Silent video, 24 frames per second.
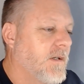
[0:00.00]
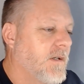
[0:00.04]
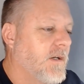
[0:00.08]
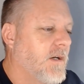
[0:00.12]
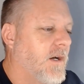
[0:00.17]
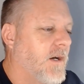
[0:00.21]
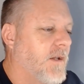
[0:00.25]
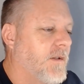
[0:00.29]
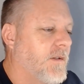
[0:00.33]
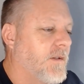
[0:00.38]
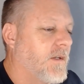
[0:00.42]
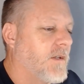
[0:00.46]

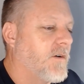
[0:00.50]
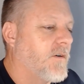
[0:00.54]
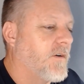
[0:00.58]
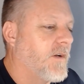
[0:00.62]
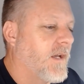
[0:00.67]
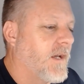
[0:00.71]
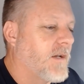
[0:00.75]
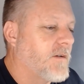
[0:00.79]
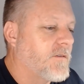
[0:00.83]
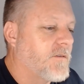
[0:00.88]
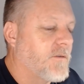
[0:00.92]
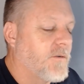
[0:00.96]
on the
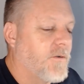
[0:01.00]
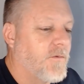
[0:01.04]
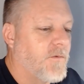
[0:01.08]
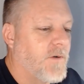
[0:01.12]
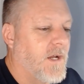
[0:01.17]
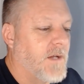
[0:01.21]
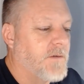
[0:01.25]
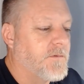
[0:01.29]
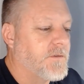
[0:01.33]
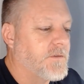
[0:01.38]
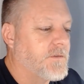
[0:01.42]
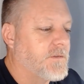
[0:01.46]
international
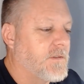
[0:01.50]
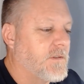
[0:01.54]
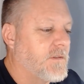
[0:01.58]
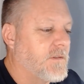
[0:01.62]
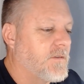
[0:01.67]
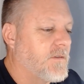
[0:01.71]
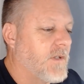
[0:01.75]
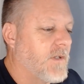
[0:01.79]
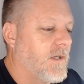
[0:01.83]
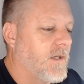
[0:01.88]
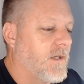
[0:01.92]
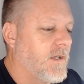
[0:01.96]
arrivals
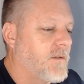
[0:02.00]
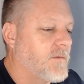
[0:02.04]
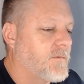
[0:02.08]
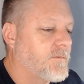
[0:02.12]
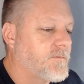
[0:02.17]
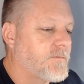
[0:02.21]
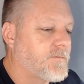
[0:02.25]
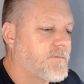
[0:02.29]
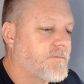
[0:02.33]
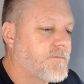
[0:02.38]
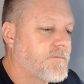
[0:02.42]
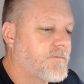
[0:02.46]
each day.
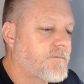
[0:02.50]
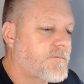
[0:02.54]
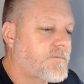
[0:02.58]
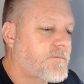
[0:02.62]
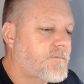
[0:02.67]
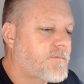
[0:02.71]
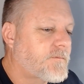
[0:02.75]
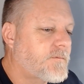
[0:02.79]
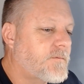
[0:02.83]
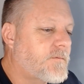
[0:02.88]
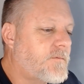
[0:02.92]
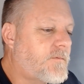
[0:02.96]

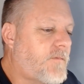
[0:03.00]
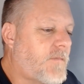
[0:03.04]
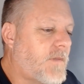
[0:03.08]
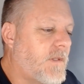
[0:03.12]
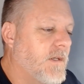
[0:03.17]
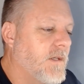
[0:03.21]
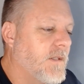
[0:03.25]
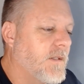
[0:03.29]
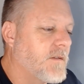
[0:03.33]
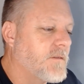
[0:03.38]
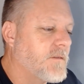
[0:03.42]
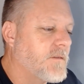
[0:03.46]

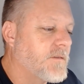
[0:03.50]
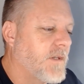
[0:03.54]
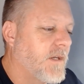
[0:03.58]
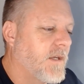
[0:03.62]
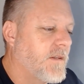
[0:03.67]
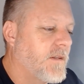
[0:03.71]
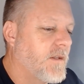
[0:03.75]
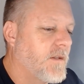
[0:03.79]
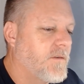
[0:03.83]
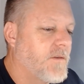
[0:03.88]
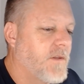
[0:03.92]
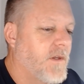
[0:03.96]
And they
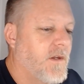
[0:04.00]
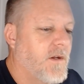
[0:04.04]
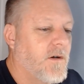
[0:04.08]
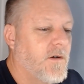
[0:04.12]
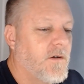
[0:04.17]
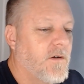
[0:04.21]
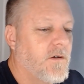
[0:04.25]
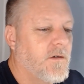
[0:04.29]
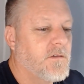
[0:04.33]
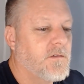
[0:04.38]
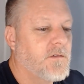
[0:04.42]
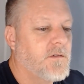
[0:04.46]
say that they
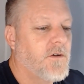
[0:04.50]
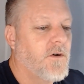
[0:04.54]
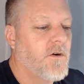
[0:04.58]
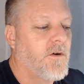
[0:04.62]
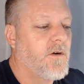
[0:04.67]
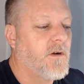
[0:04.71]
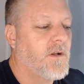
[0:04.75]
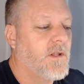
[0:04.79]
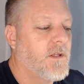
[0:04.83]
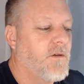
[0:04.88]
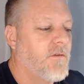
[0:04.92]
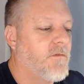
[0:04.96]
are
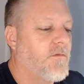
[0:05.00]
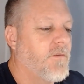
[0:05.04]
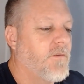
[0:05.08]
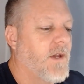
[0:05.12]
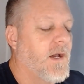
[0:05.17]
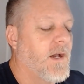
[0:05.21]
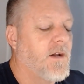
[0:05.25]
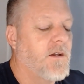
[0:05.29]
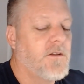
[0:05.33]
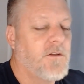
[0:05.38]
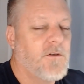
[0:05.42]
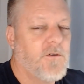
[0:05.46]
currently
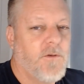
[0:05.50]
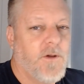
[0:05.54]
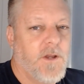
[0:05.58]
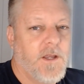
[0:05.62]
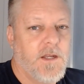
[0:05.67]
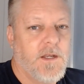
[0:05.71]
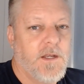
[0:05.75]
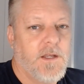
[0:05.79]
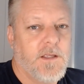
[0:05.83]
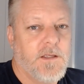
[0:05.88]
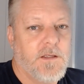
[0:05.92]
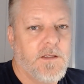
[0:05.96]

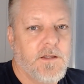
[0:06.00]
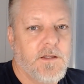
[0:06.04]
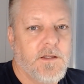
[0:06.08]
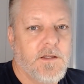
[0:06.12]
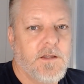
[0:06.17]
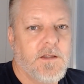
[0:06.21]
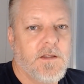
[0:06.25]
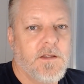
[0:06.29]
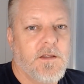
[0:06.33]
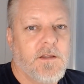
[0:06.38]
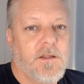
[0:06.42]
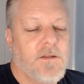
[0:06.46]
evaluating
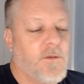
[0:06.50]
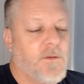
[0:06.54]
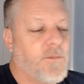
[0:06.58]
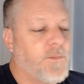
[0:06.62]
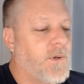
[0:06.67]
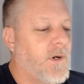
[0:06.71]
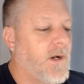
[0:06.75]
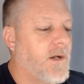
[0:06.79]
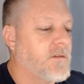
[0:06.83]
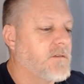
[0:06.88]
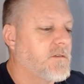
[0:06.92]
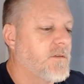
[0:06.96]
the
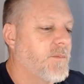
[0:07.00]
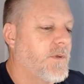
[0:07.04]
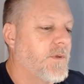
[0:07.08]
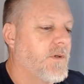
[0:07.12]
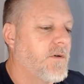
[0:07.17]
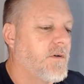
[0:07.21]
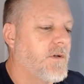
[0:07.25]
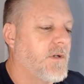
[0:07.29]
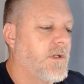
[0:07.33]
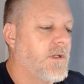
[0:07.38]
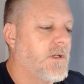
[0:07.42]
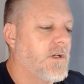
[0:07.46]

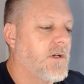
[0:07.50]
possibility